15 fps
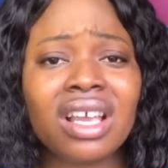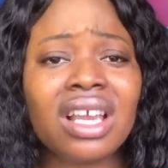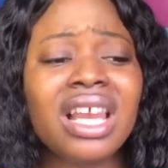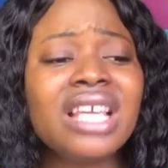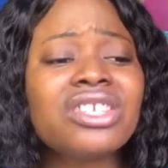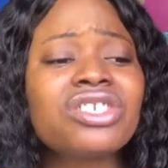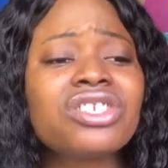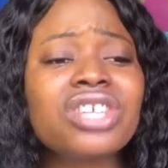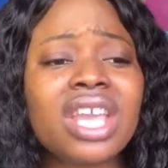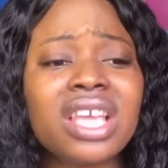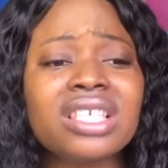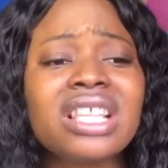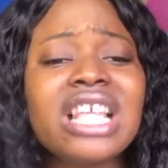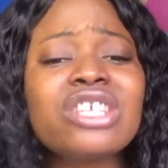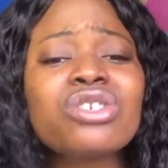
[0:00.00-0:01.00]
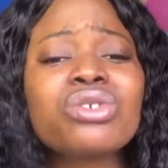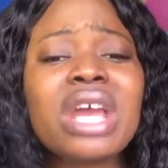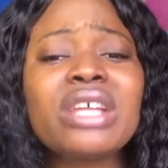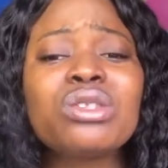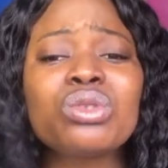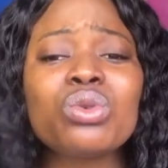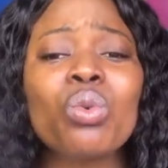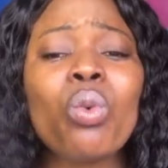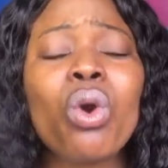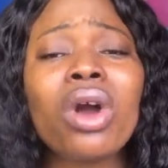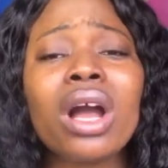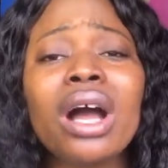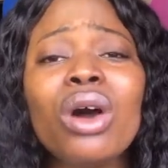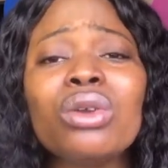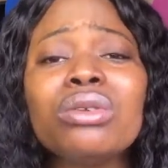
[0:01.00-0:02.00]
Let's try to
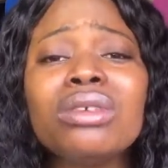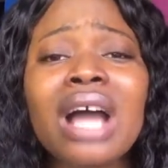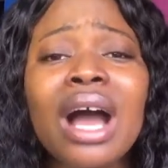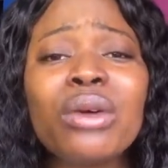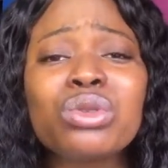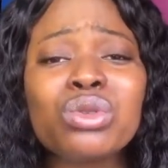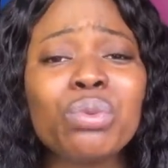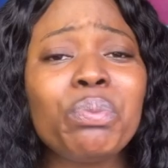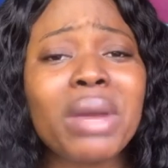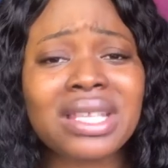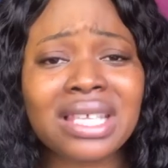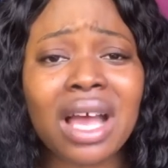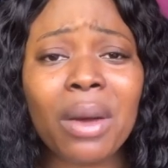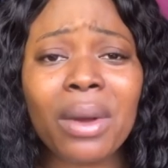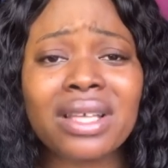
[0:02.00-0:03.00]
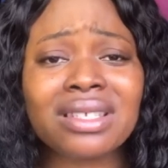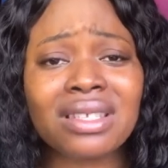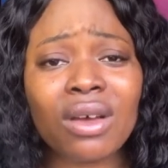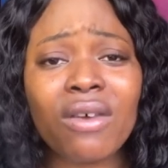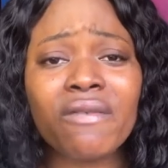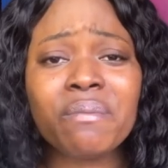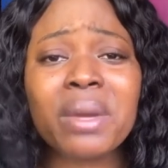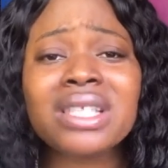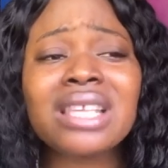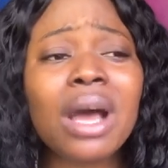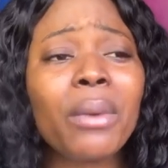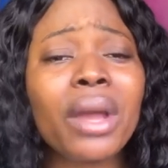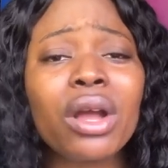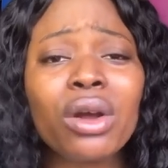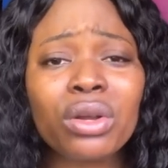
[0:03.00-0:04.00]
work on how to better ourselves, better
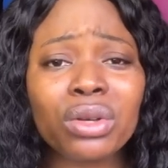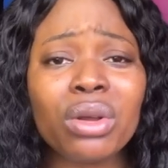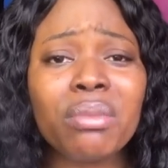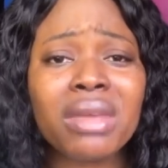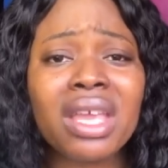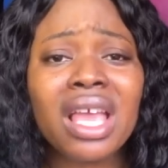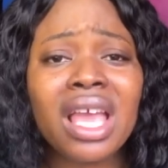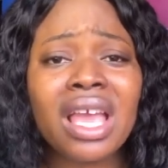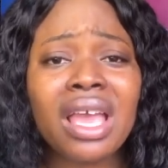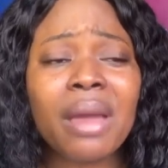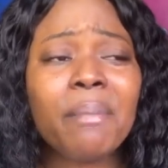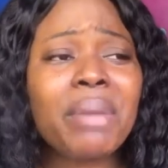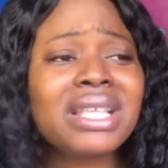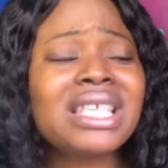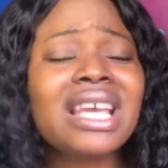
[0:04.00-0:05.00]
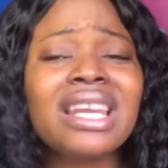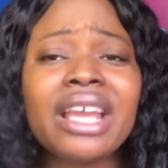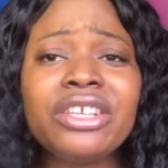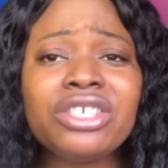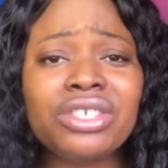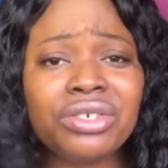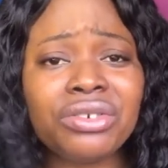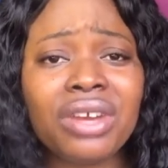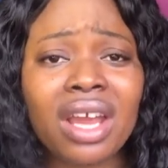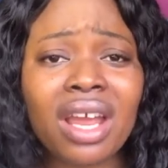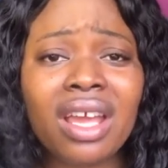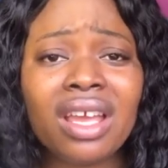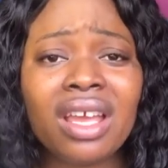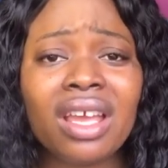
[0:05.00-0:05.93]
our economy, better Nigeria.